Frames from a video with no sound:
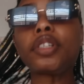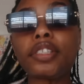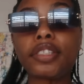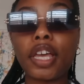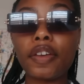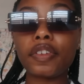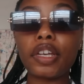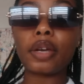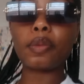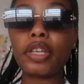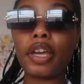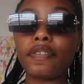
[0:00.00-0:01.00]
been
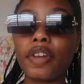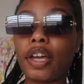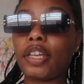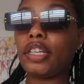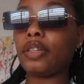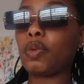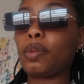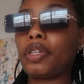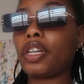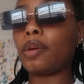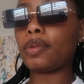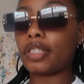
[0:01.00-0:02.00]
life-changing.
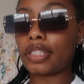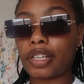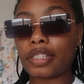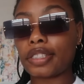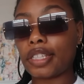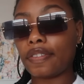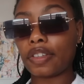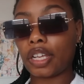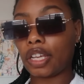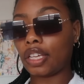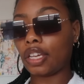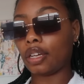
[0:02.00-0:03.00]
It's been really good. Like,